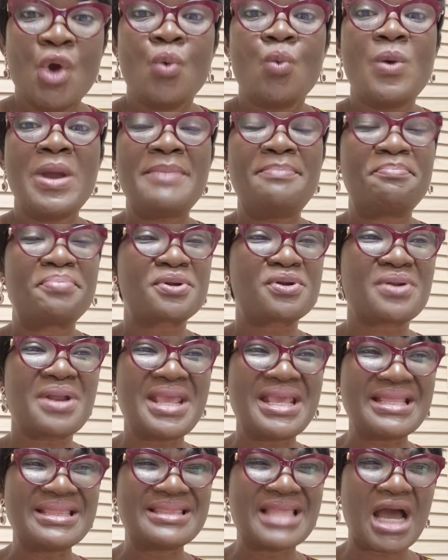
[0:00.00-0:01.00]
we
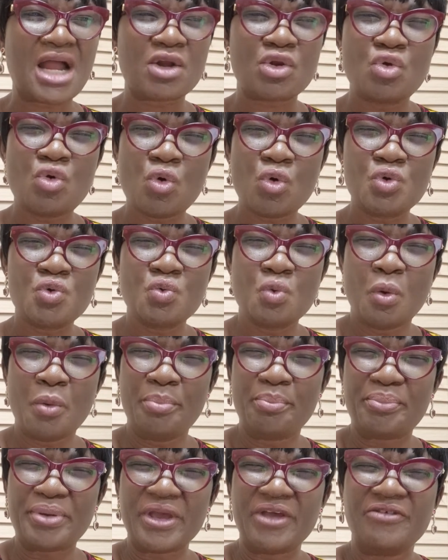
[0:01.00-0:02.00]
pray that God will
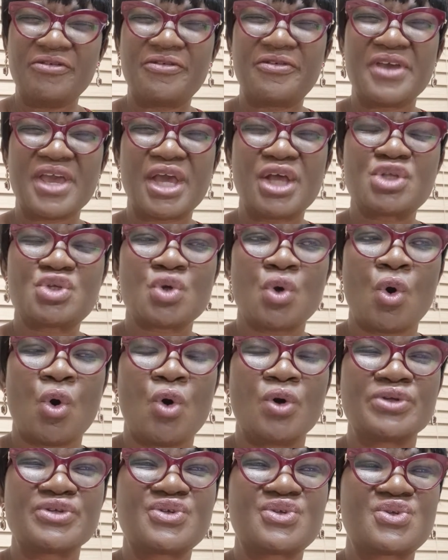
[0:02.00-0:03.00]
perfect
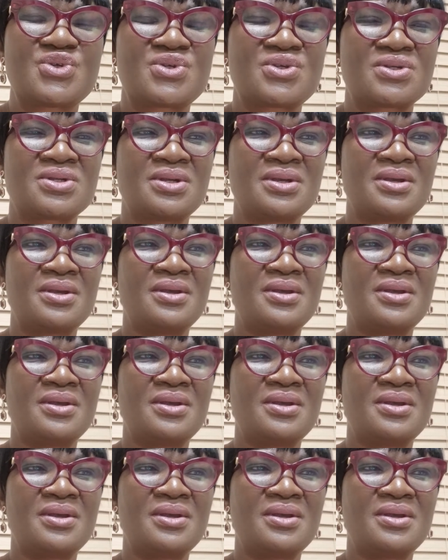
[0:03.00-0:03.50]
us.